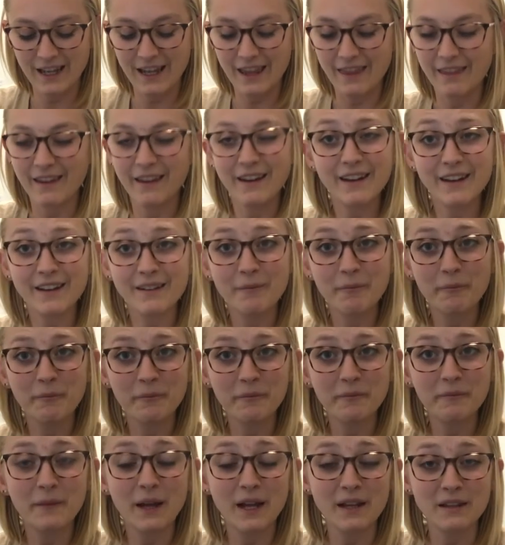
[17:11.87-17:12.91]
And then
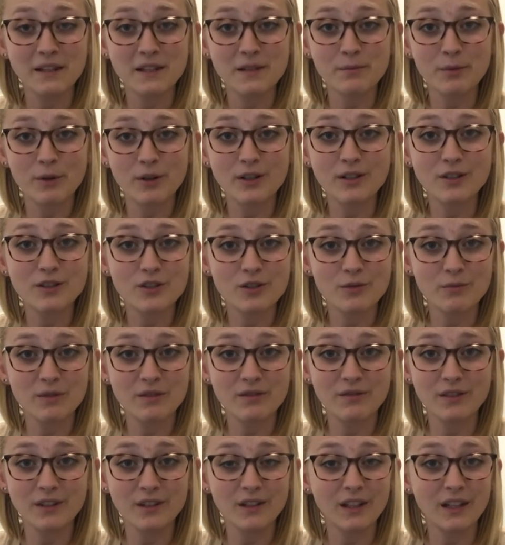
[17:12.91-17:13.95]
at this point it should be
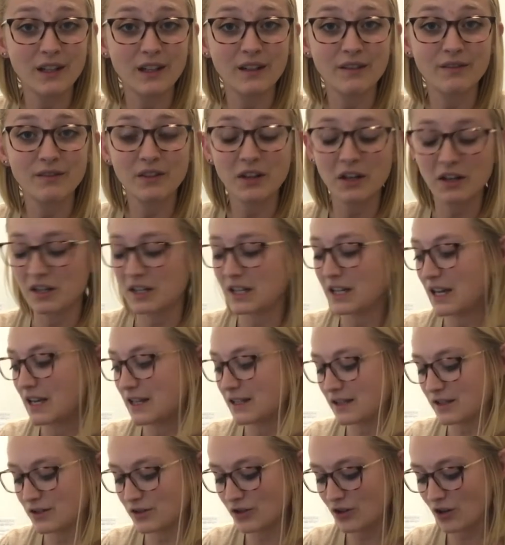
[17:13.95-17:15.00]
feeling very
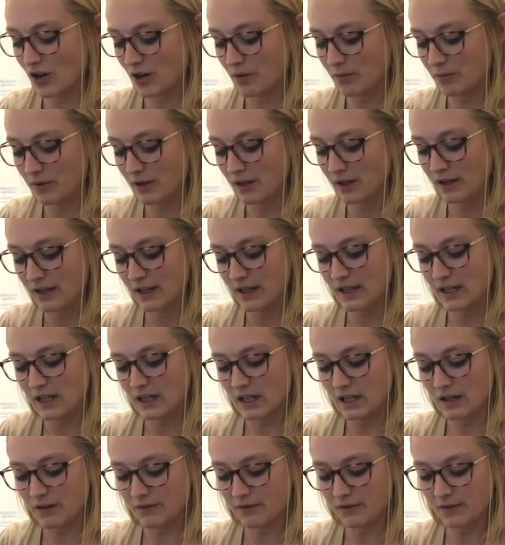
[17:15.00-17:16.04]
nice and sharp.
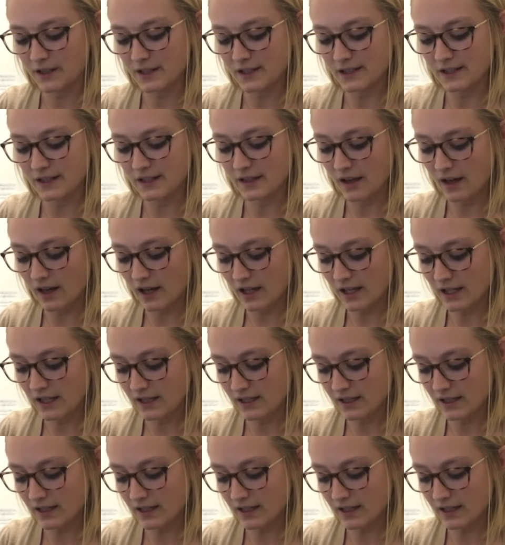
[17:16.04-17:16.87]
If it's not,